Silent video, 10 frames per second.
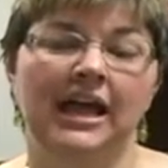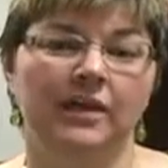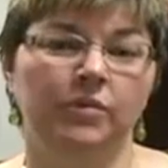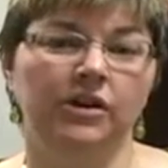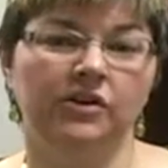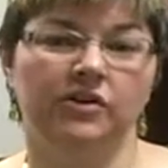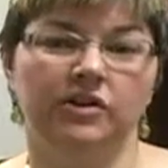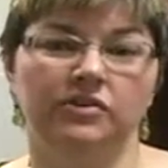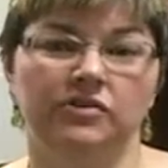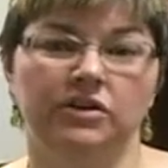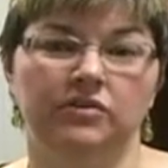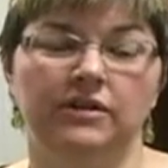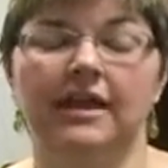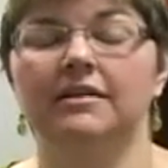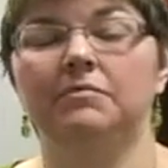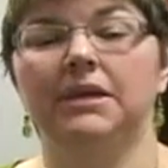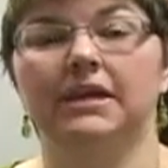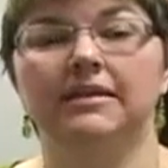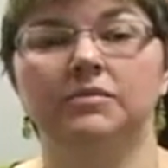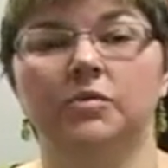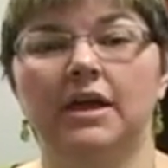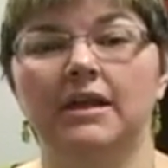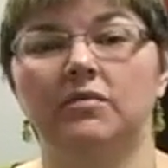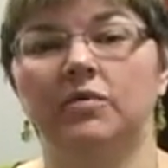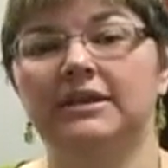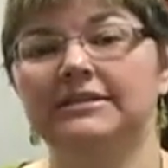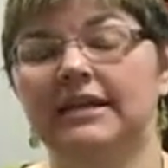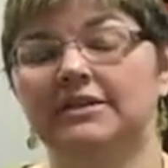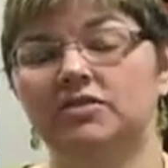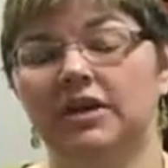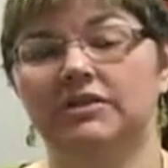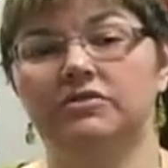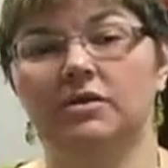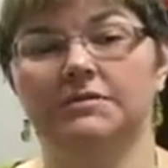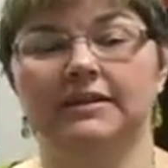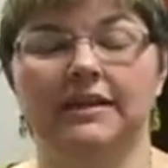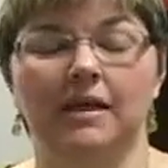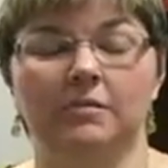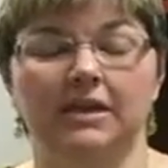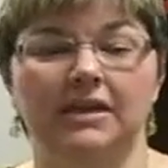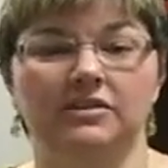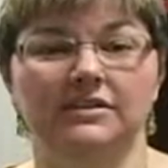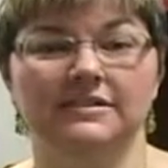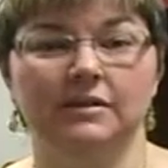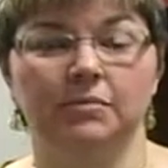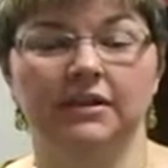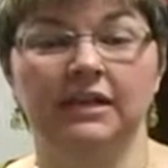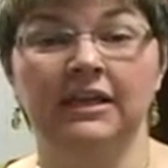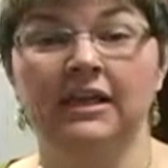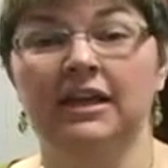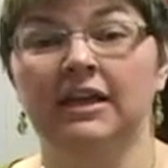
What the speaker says: I would encourage you to do that, because when we send transcripts and the application separately,